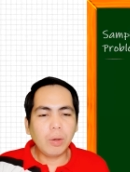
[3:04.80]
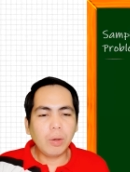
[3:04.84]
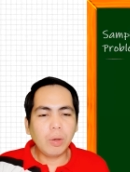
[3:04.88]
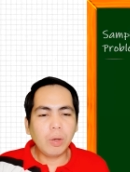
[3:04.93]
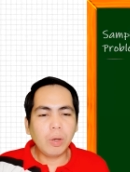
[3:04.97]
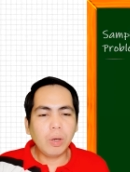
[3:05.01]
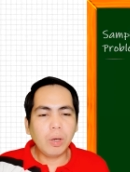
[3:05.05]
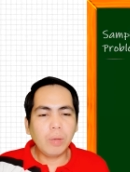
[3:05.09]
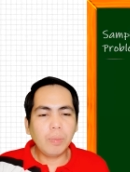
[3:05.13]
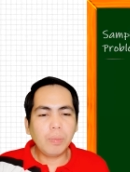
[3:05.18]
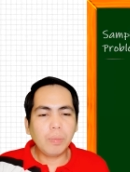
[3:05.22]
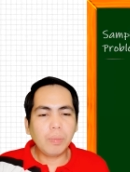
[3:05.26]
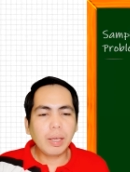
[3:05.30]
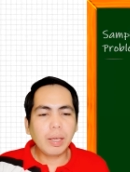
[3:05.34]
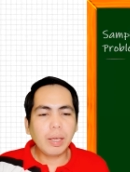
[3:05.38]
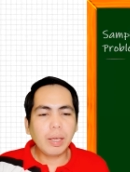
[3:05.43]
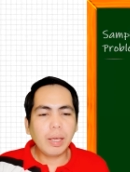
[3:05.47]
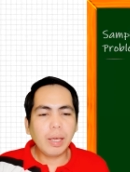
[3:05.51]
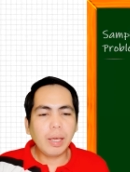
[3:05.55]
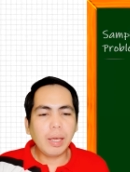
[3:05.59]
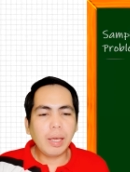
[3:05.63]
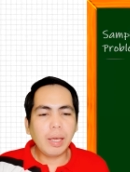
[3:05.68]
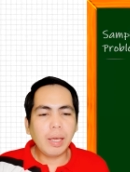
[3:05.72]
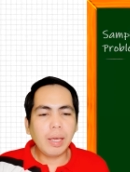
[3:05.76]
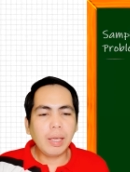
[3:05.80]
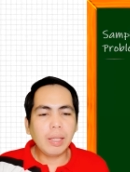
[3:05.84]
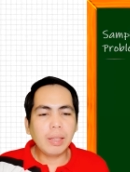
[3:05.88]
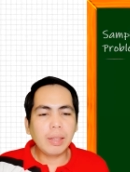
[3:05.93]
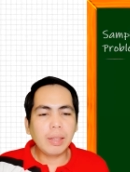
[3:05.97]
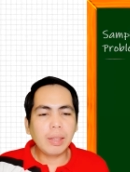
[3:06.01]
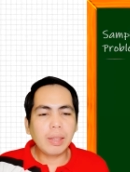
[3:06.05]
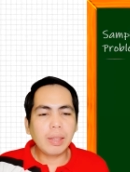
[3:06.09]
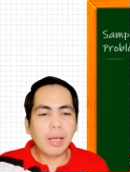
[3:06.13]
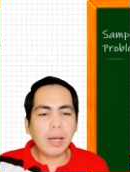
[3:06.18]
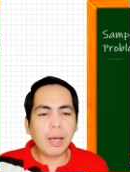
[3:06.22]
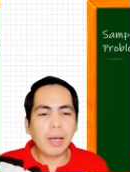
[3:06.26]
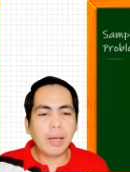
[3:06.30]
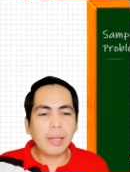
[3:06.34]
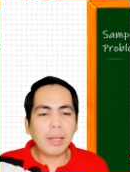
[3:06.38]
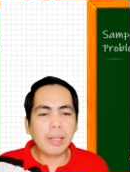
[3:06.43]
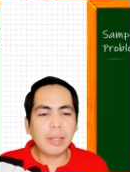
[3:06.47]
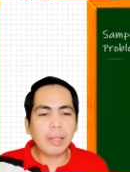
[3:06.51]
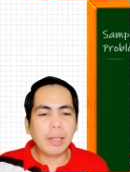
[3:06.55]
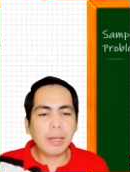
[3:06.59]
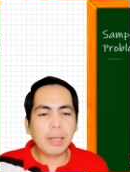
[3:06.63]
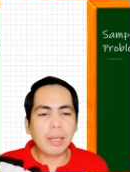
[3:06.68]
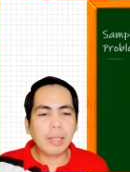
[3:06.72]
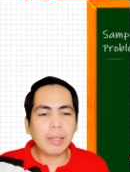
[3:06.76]
of
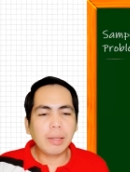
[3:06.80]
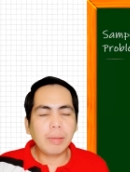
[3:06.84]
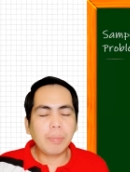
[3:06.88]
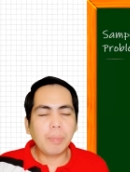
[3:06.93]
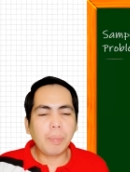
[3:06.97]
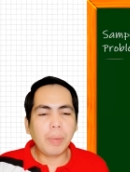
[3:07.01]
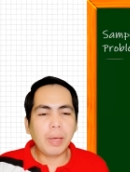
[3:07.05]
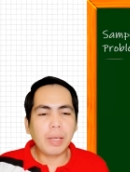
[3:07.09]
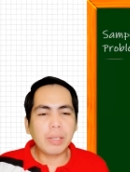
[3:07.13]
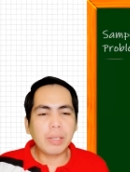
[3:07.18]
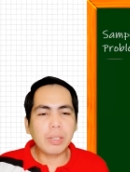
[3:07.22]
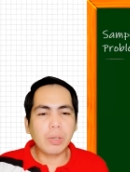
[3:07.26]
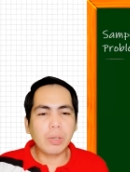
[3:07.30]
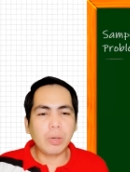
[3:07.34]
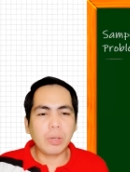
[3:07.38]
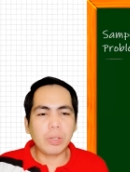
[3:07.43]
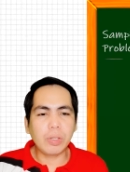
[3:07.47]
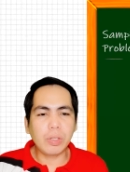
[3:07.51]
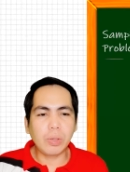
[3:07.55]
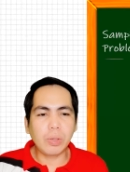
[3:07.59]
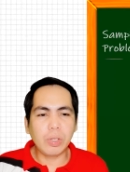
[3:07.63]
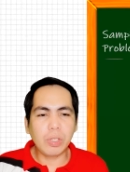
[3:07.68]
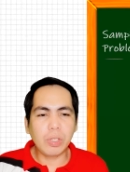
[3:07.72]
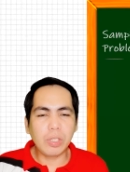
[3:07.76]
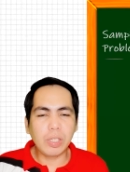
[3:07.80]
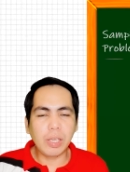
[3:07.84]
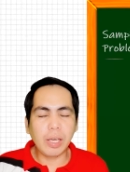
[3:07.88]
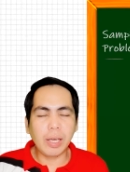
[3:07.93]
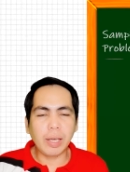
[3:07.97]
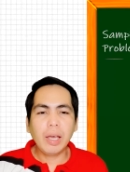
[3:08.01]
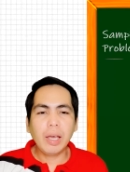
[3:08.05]
800 pesos. So check.